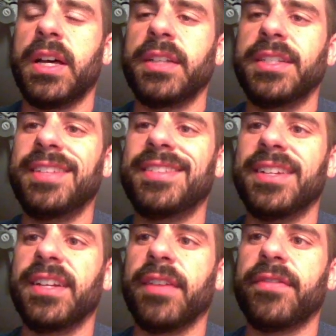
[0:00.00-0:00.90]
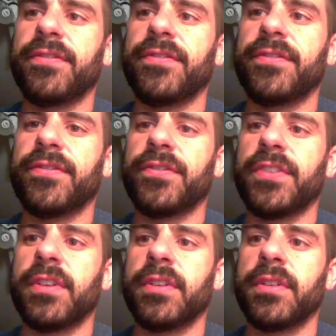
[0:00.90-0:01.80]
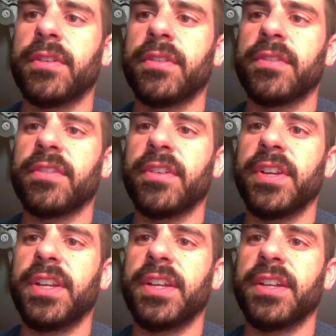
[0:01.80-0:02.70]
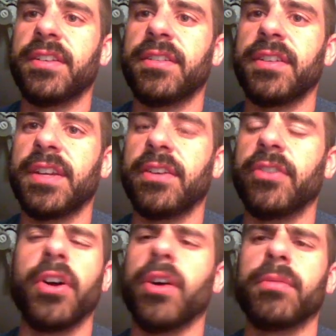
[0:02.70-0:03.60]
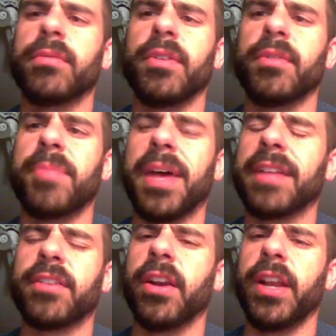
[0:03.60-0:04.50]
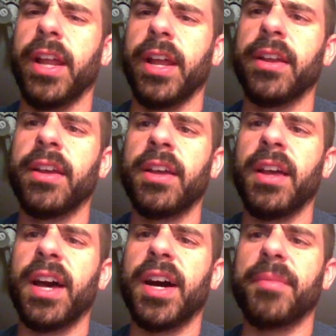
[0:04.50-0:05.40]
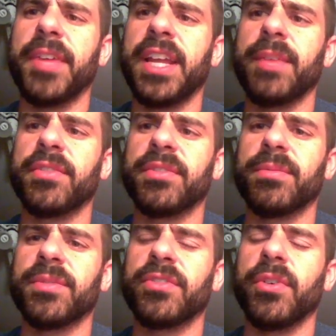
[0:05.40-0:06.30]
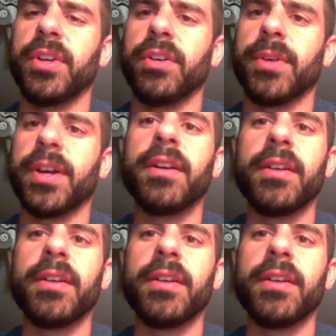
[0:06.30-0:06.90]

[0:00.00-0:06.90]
Decent enough starting hand. No, it was bad starting hand. That hand was going nowhere.